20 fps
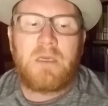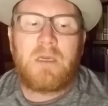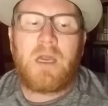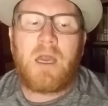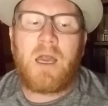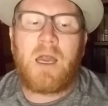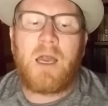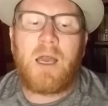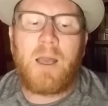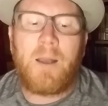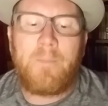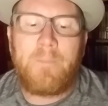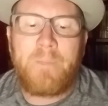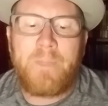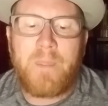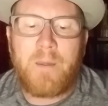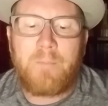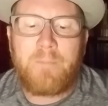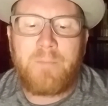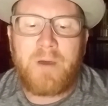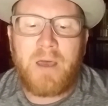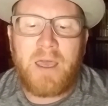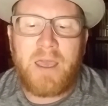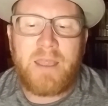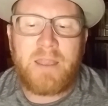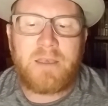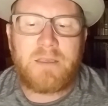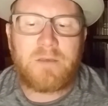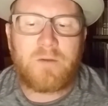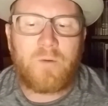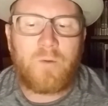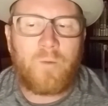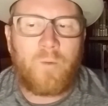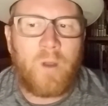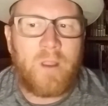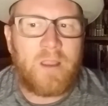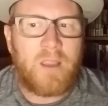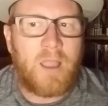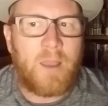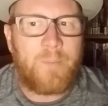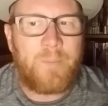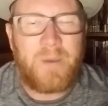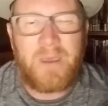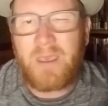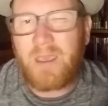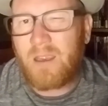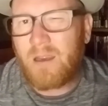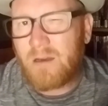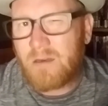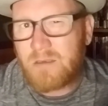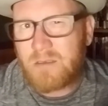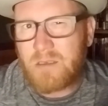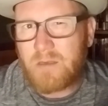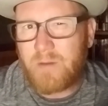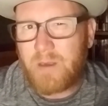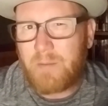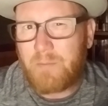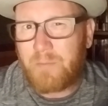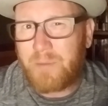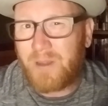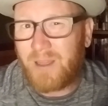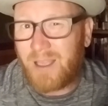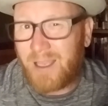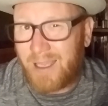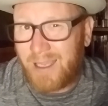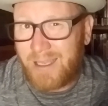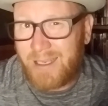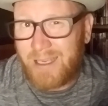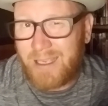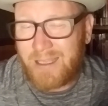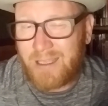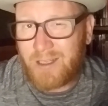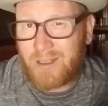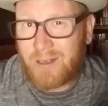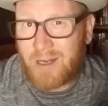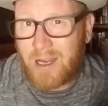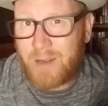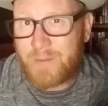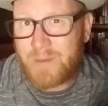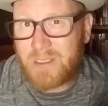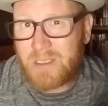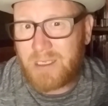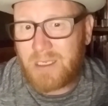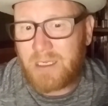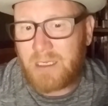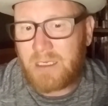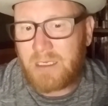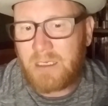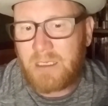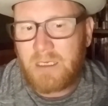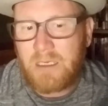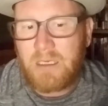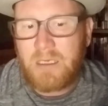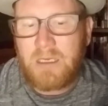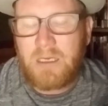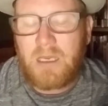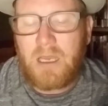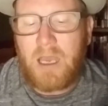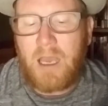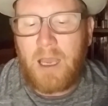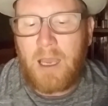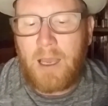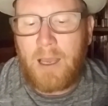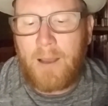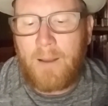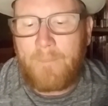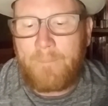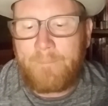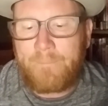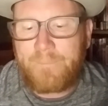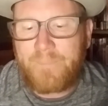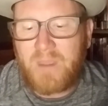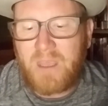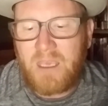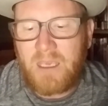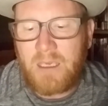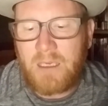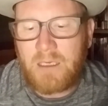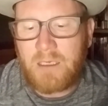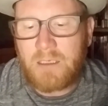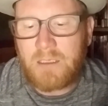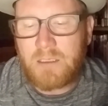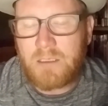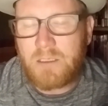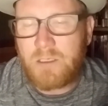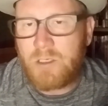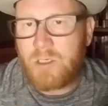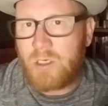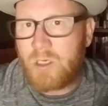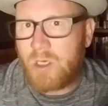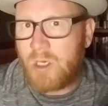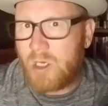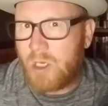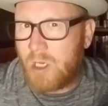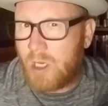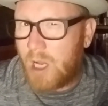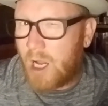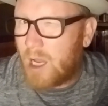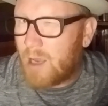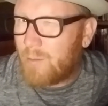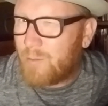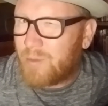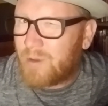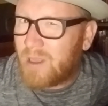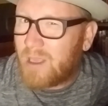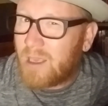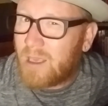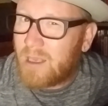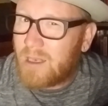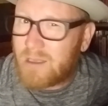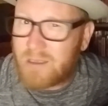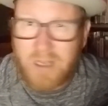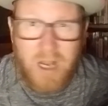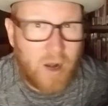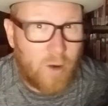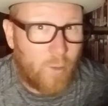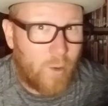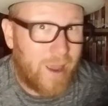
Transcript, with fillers: um, but what appears to be blood at the crime scene um, is not blood. It's not